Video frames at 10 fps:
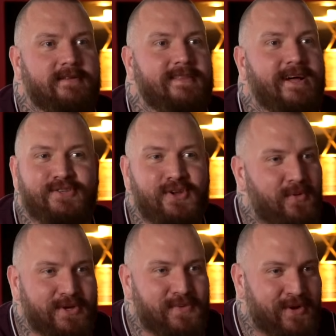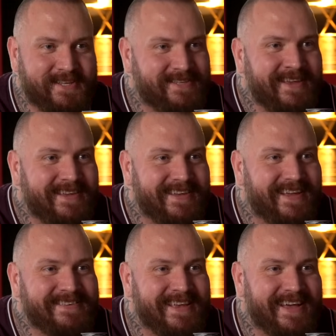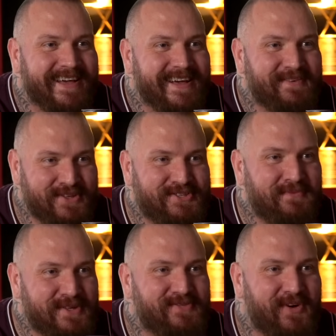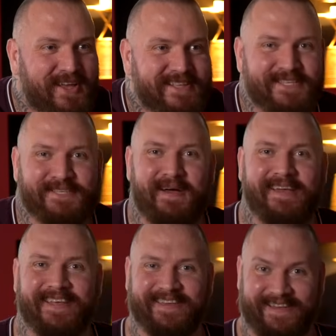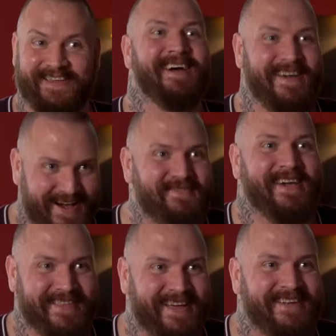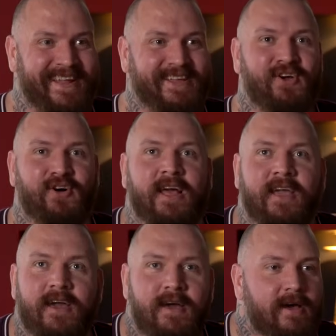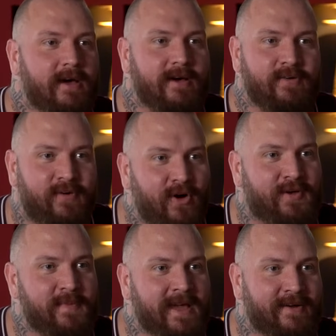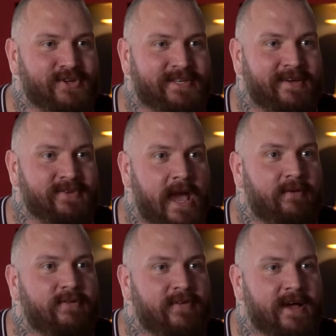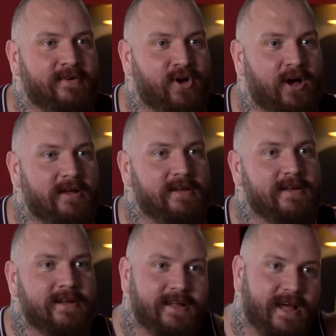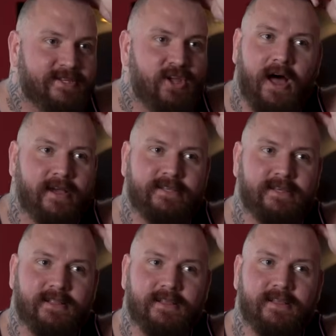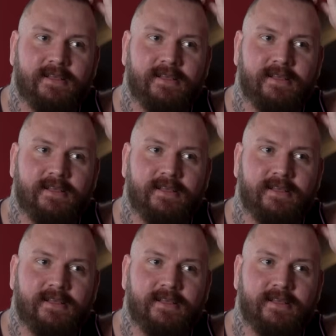That's not what you want to see, is it? No. When someone's fucking smiling, you're like, come here then, and you're like, fuck me, I've just given you everything I've got. It's not ideal.